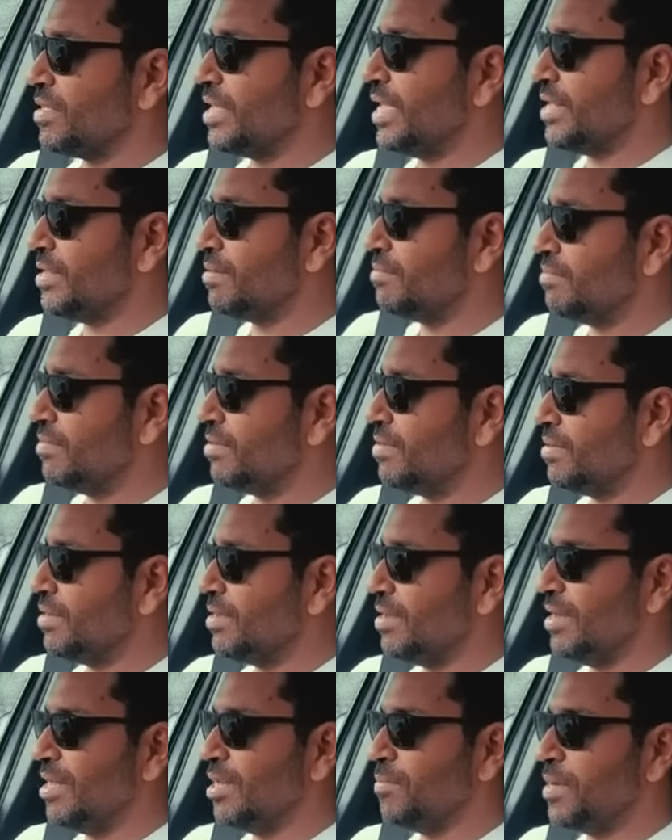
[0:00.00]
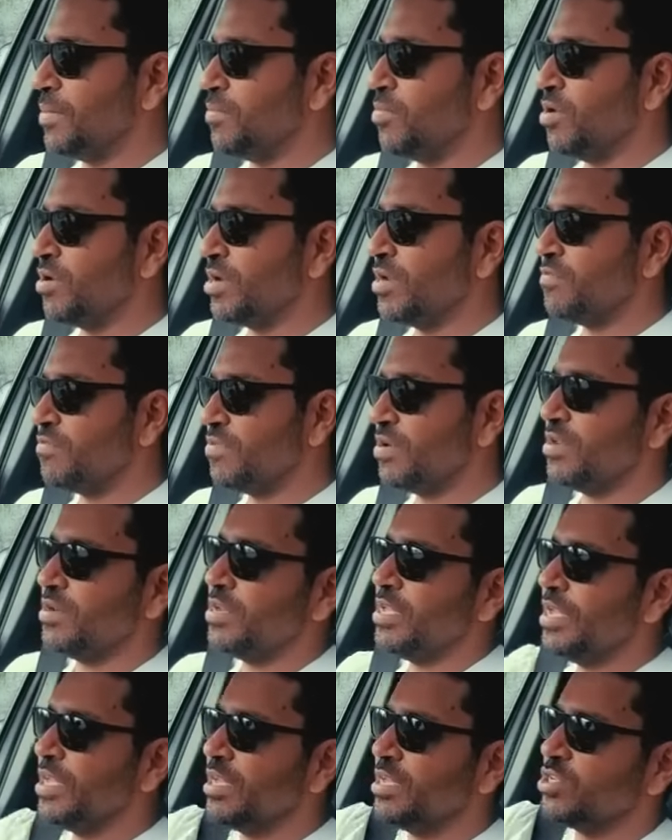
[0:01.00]
Get a little bit more in
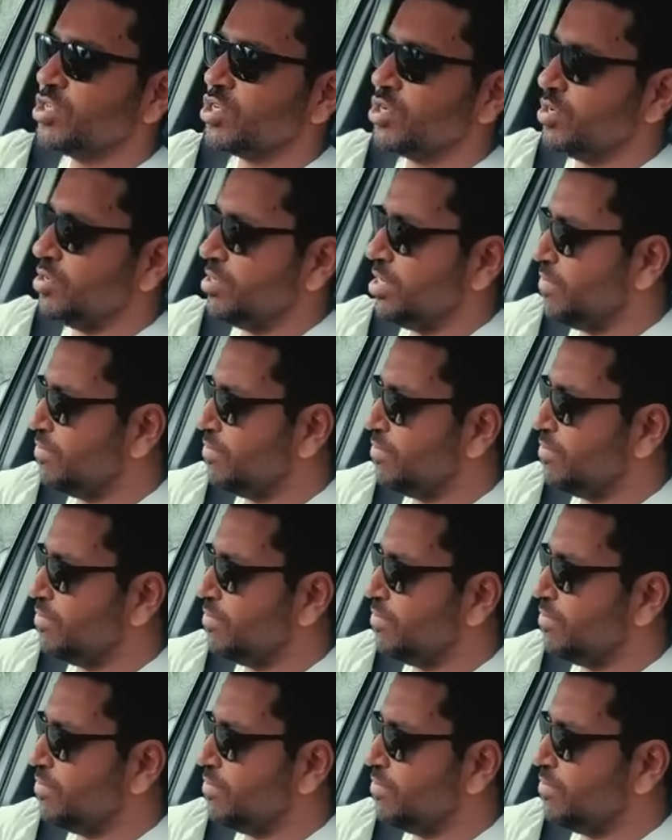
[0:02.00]
front. So